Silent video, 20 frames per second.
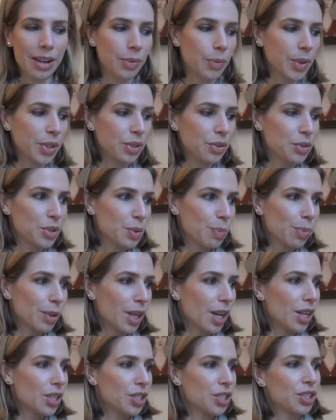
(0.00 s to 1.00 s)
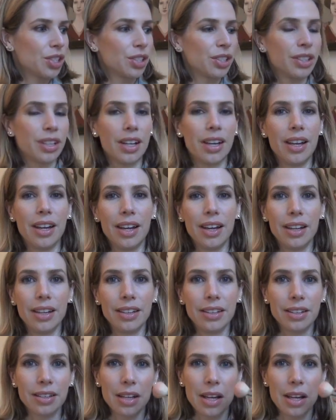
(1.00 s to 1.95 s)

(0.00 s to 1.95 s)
we use blush, and